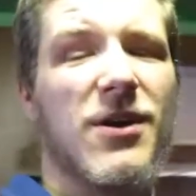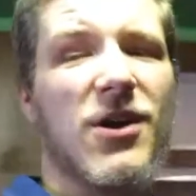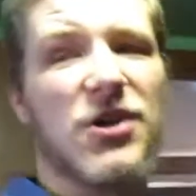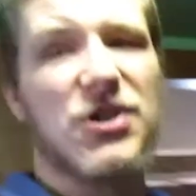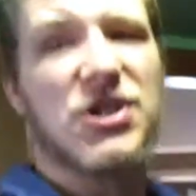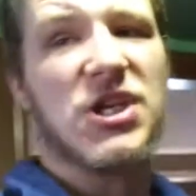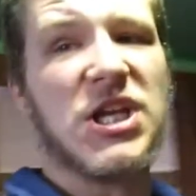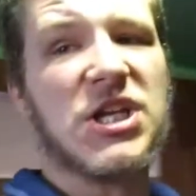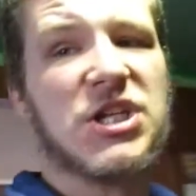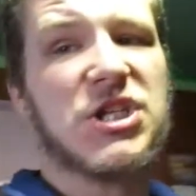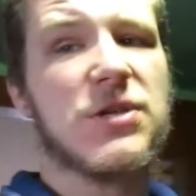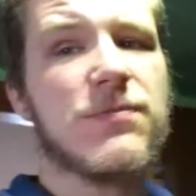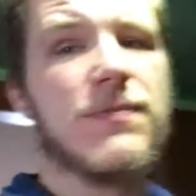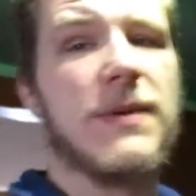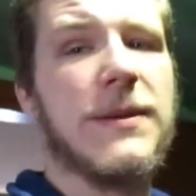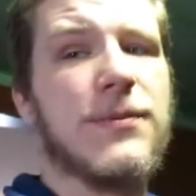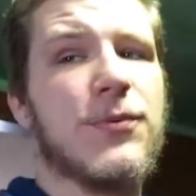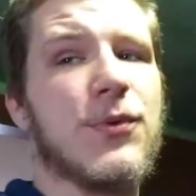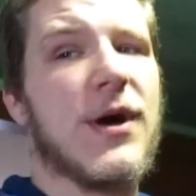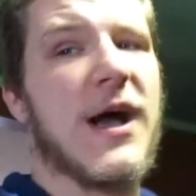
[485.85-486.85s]
on teaching
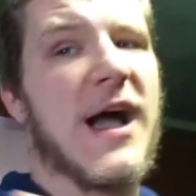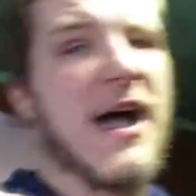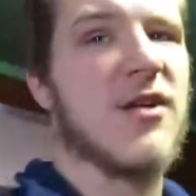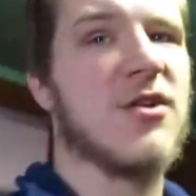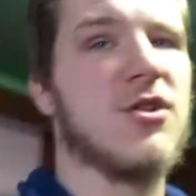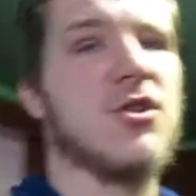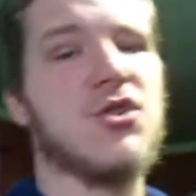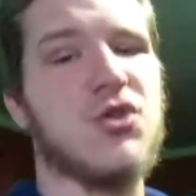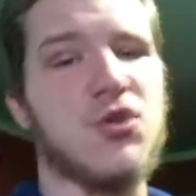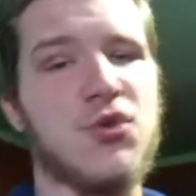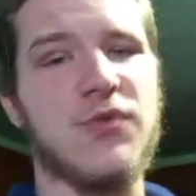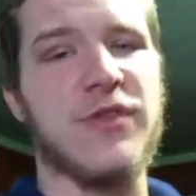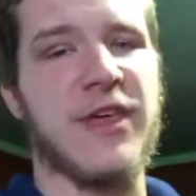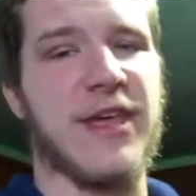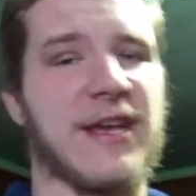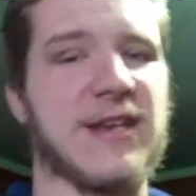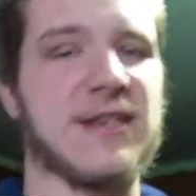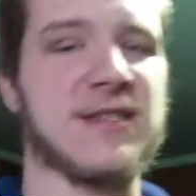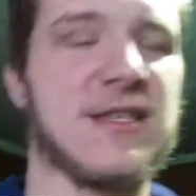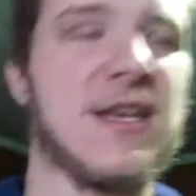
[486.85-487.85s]
people how to do
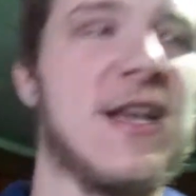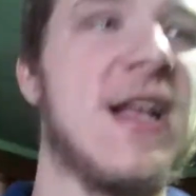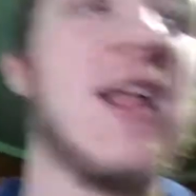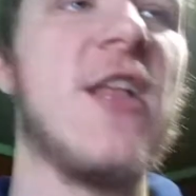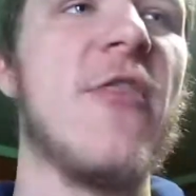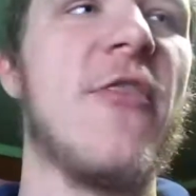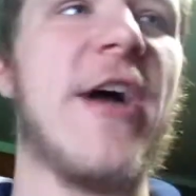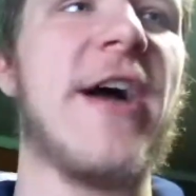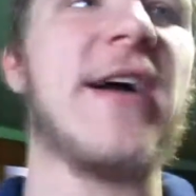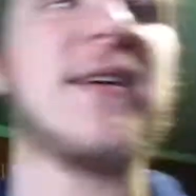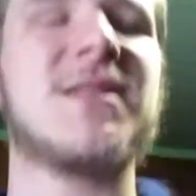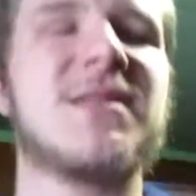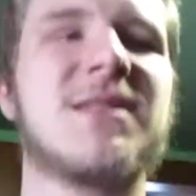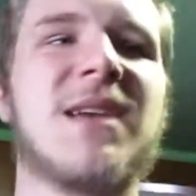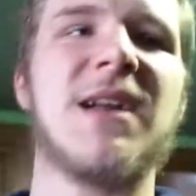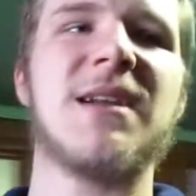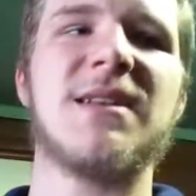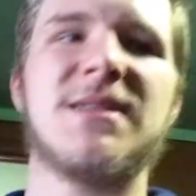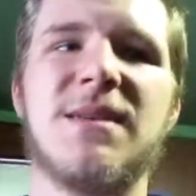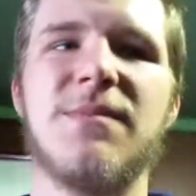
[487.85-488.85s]
things. That is
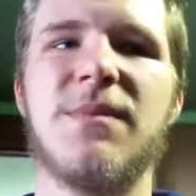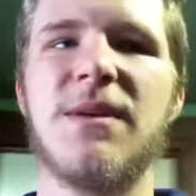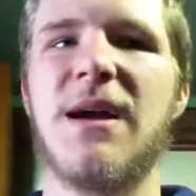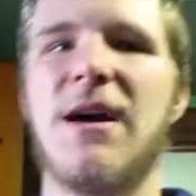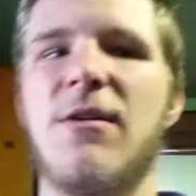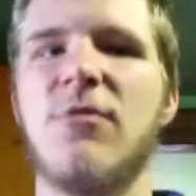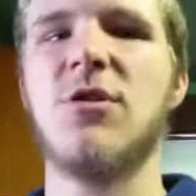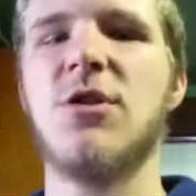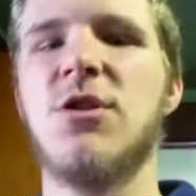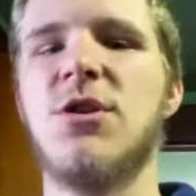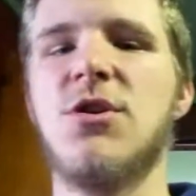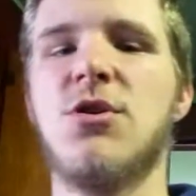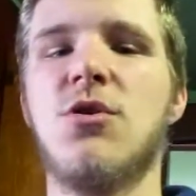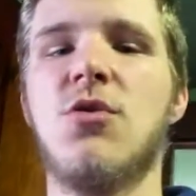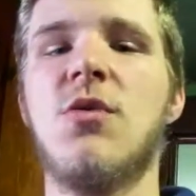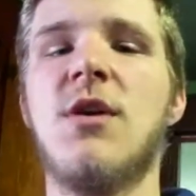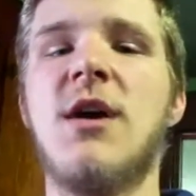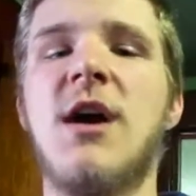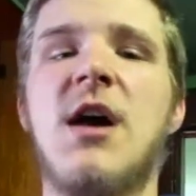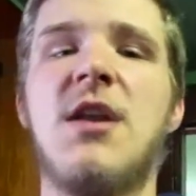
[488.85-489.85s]
kind of something I want to
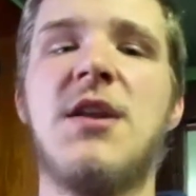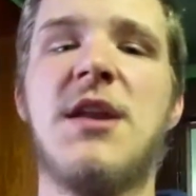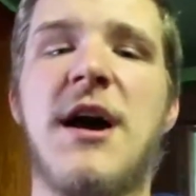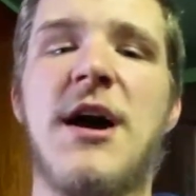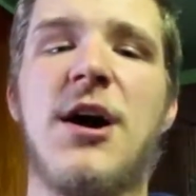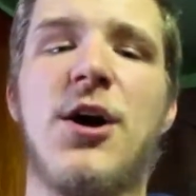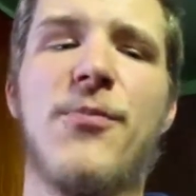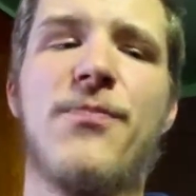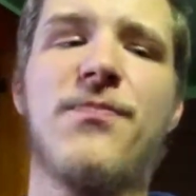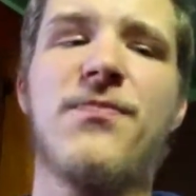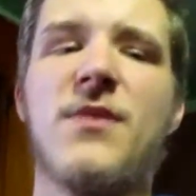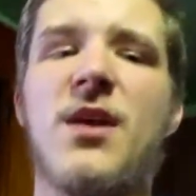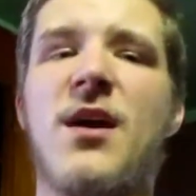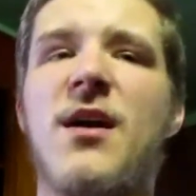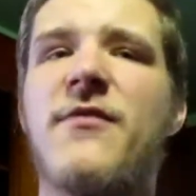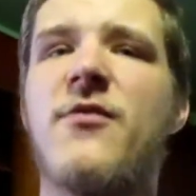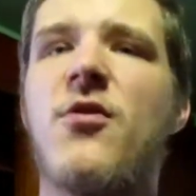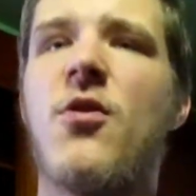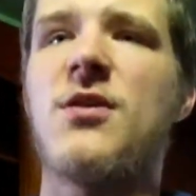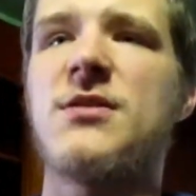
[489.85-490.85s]
do. Now,
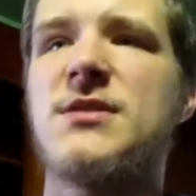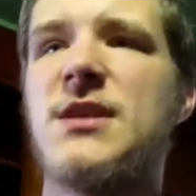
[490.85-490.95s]
of course,